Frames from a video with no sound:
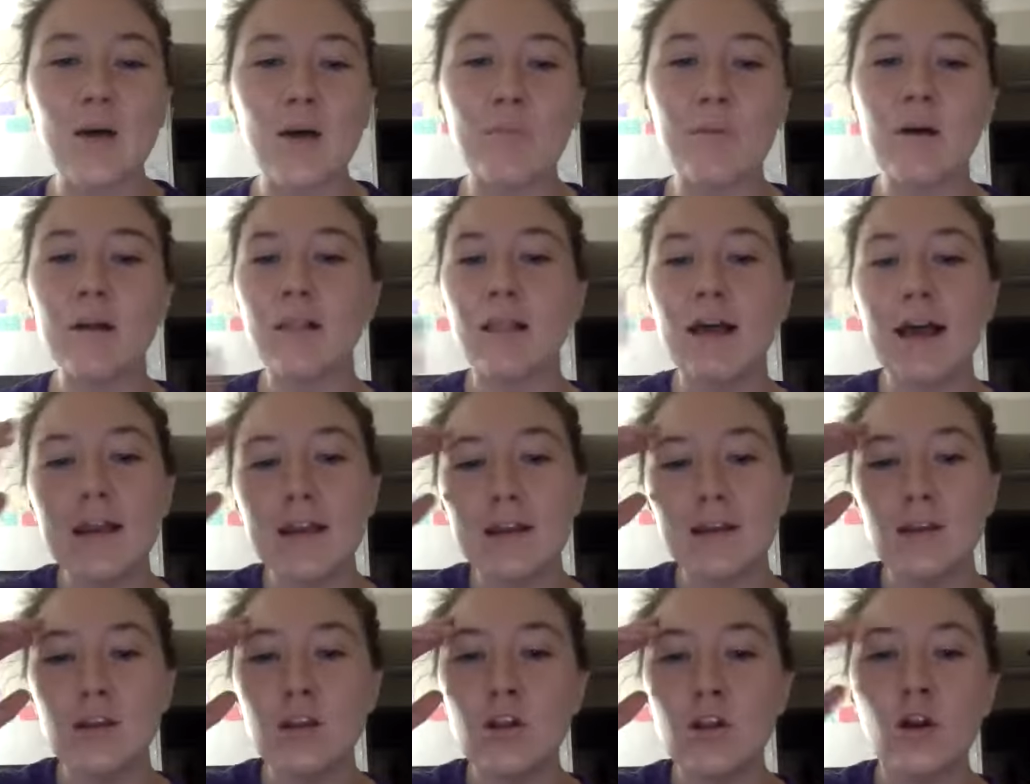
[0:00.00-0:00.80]
But
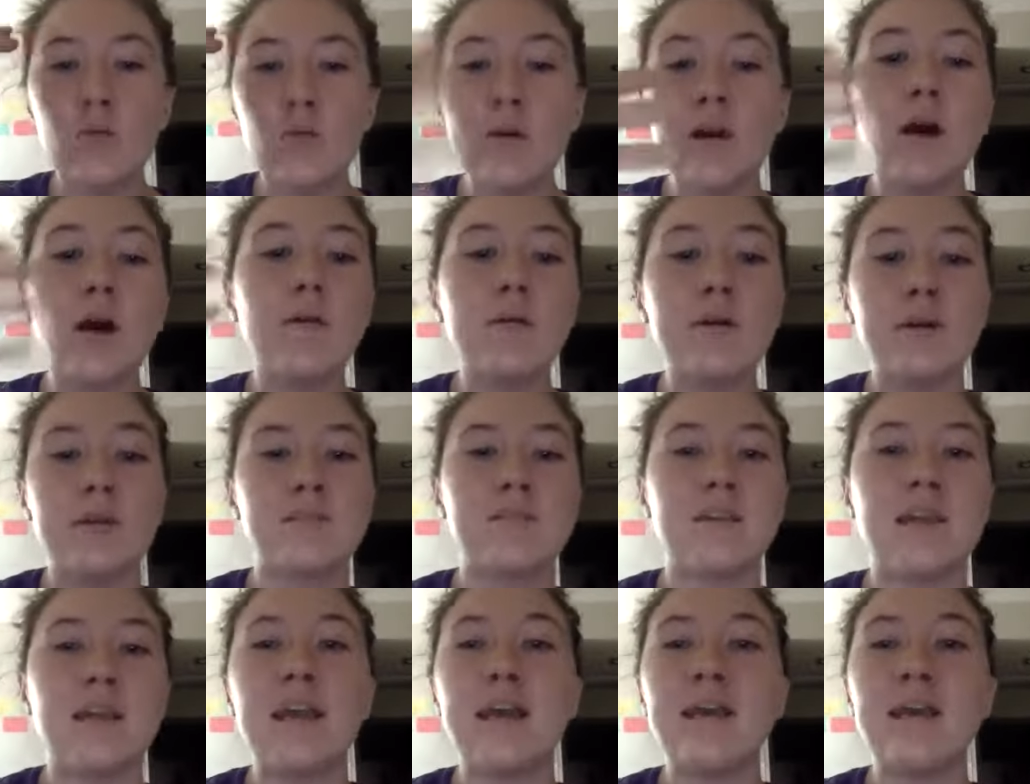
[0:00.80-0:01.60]
like, we always
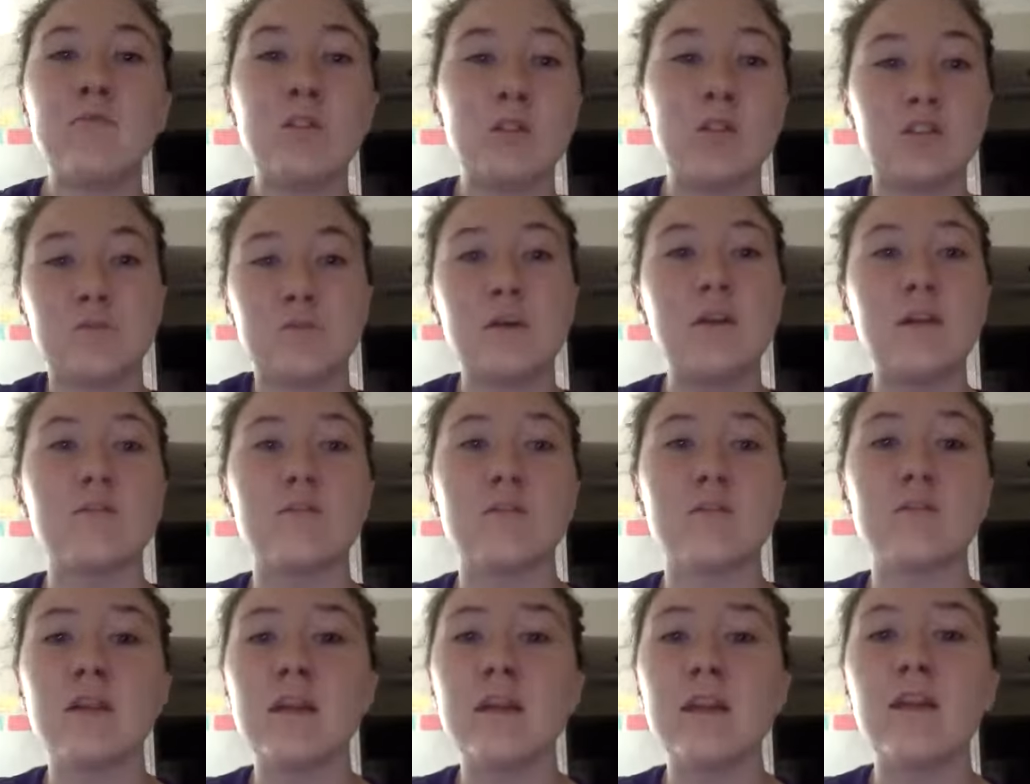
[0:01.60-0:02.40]
say, which
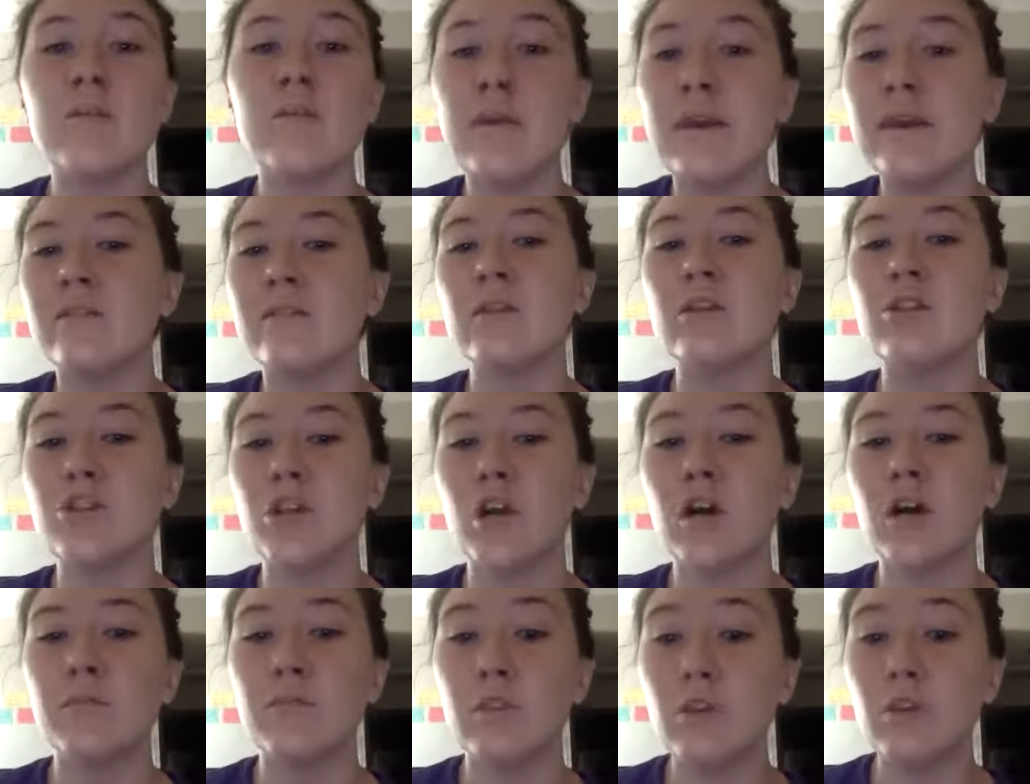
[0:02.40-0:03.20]
Spencer did an amazing
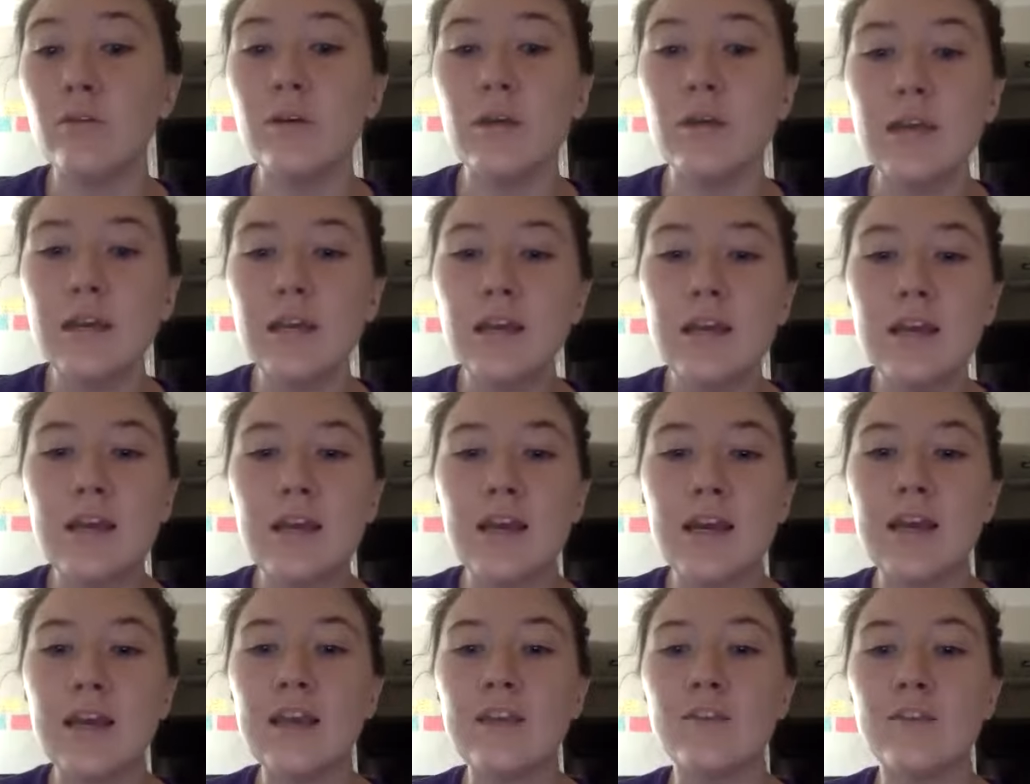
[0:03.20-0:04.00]
job doing,
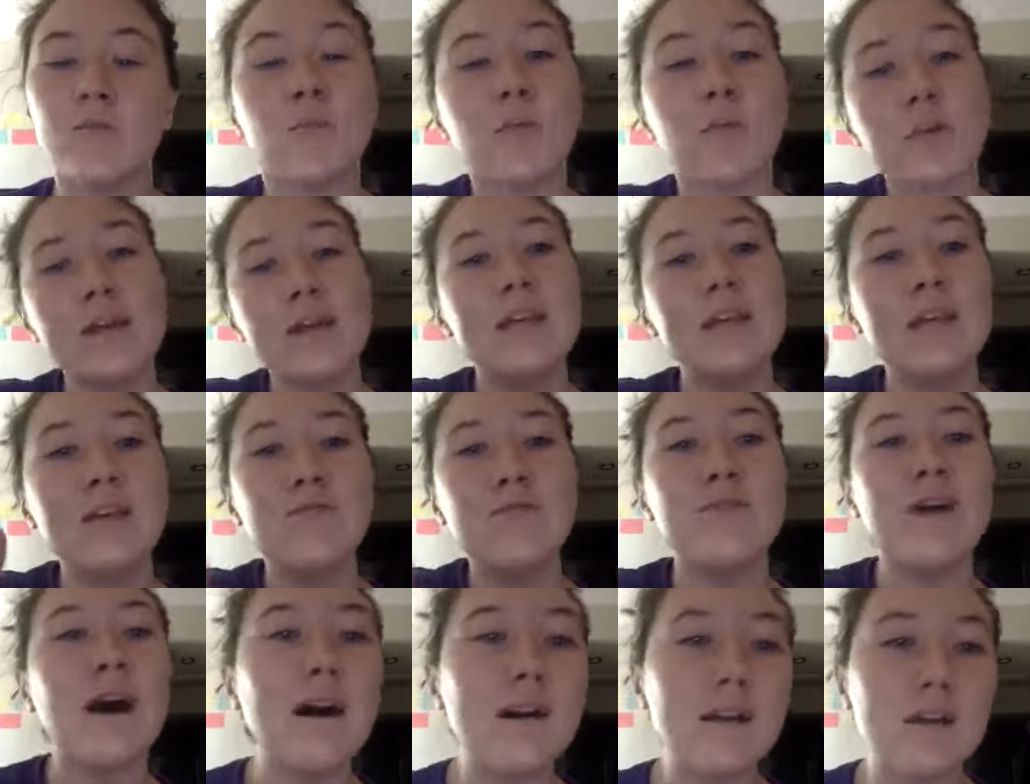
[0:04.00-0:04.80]
is bringing
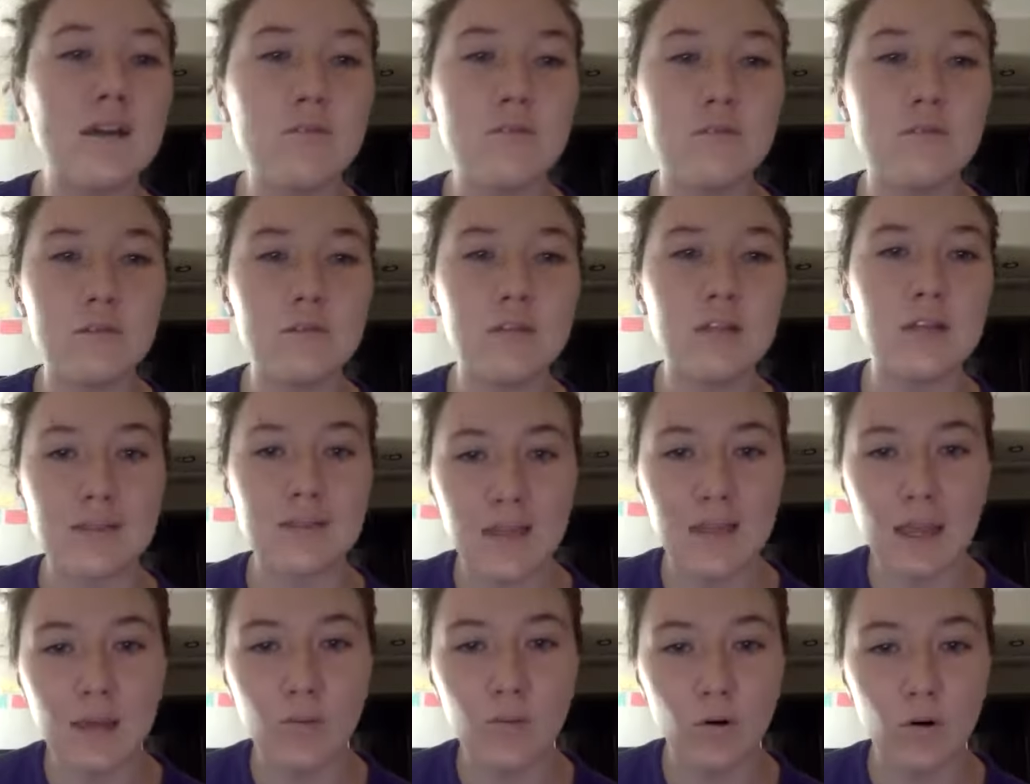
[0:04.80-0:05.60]
value to the
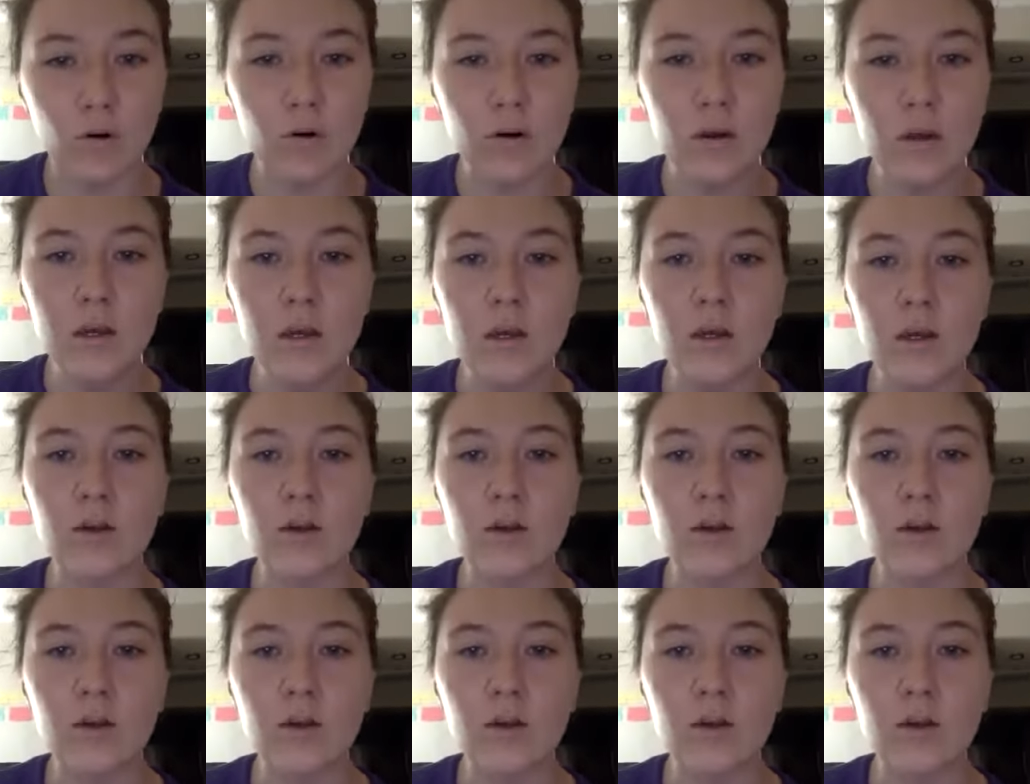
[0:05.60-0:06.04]
table.